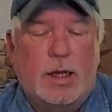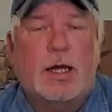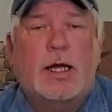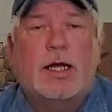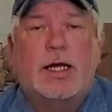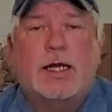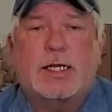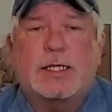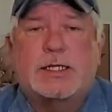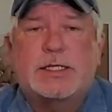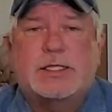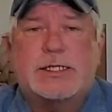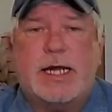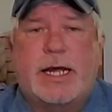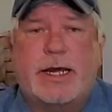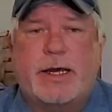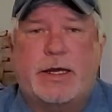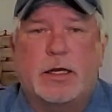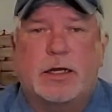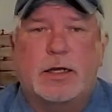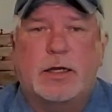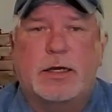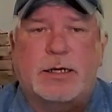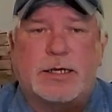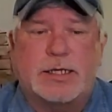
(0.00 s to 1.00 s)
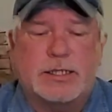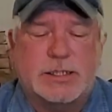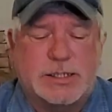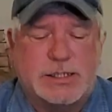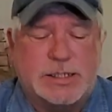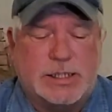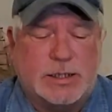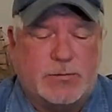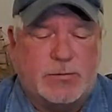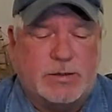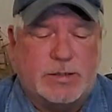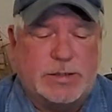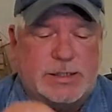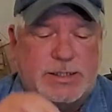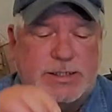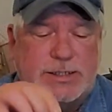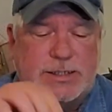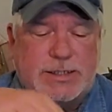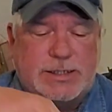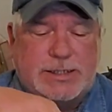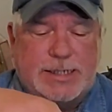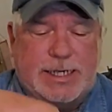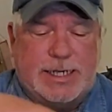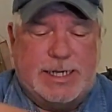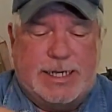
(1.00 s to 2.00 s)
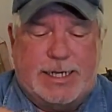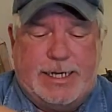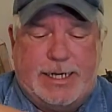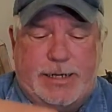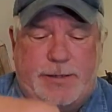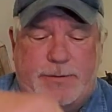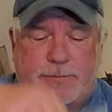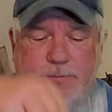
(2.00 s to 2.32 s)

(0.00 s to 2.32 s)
let's take a look and see what's inside.